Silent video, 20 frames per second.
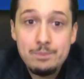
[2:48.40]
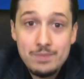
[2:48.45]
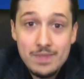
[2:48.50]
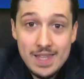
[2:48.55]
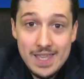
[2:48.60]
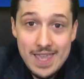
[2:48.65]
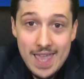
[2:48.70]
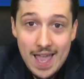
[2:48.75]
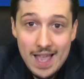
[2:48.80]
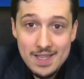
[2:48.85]

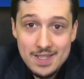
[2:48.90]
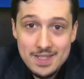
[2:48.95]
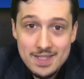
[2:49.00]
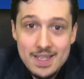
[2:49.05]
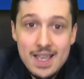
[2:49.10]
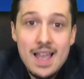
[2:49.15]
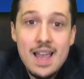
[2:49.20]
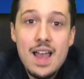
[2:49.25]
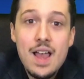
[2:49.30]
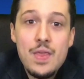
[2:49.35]
Yes,
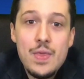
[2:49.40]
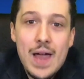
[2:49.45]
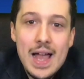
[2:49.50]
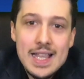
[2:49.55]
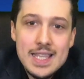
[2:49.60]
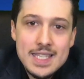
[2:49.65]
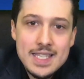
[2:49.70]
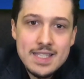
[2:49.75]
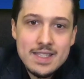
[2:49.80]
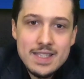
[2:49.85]

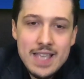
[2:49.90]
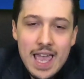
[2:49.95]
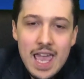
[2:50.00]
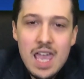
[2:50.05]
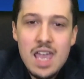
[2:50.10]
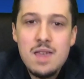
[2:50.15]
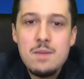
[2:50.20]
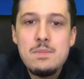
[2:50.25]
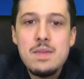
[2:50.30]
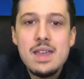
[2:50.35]
that
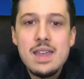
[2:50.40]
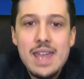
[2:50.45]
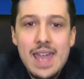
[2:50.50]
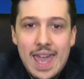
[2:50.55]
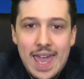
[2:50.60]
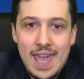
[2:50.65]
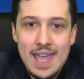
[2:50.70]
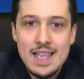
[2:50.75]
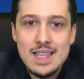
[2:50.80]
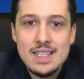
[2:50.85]
same
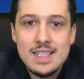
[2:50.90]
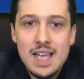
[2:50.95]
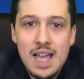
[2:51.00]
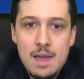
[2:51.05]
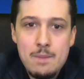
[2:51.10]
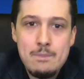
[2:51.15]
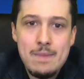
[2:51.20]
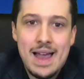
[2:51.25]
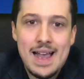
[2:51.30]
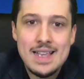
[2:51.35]

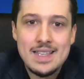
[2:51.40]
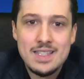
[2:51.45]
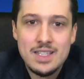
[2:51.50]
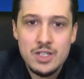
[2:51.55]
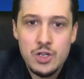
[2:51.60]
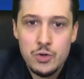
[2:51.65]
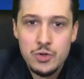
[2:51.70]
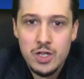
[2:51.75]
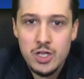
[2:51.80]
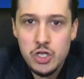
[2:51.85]

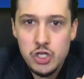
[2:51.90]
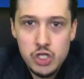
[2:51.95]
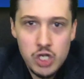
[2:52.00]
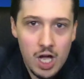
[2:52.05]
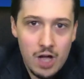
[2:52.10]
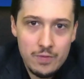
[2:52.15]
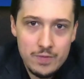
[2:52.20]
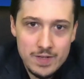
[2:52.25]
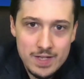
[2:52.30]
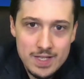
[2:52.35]
anti-Macedonian
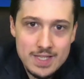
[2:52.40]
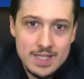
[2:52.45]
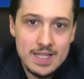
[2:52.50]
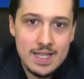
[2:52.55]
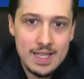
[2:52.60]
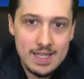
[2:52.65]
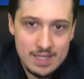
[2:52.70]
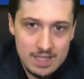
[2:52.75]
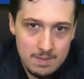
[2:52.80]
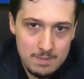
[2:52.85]
chauvinist
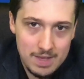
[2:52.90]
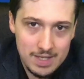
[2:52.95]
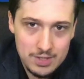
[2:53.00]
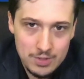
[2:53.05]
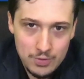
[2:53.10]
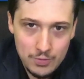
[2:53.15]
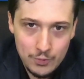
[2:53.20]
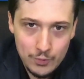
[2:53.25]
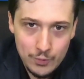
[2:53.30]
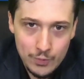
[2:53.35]

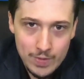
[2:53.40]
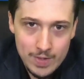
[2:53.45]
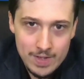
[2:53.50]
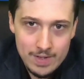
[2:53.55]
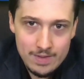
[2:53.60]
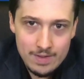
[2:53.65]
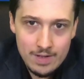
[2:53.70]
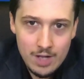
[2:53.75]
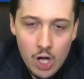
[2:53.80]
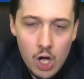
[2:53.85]
Dimitrov.
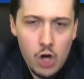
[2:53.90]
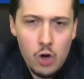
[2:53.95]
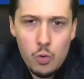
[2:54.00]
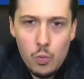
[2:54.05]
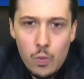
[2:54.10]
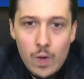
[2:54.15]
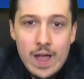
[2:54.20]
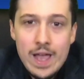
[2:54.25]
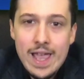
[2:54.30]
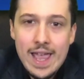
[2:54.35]

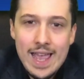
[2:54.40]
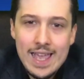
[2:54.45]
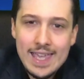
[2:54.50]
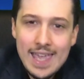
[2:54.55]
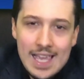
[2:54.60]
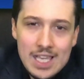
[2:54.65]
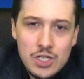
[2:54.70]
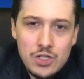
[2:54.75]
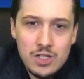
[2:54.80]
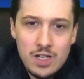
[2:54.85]
Oh, in
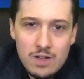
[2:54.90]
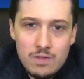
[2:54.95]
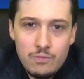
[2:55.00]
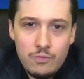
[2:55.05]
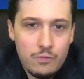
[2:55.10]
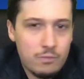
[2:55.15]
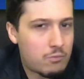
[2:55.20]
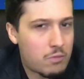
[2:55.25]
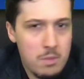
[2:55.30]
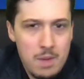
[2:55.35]
case you didn't
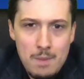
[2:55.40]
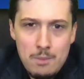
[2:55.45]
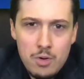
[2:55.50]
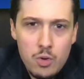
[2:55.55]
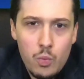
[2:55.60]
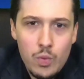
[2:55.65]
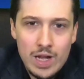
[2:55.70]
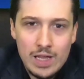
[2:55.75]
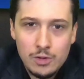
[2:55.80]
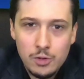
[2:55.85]
remember
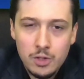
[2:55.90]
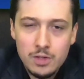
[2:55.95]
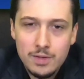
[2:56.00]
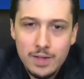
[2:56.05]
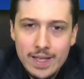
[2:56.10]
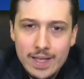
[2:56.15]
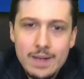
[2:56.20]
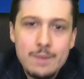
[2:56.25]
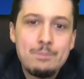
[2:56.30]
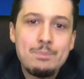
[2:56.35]
what he looked like,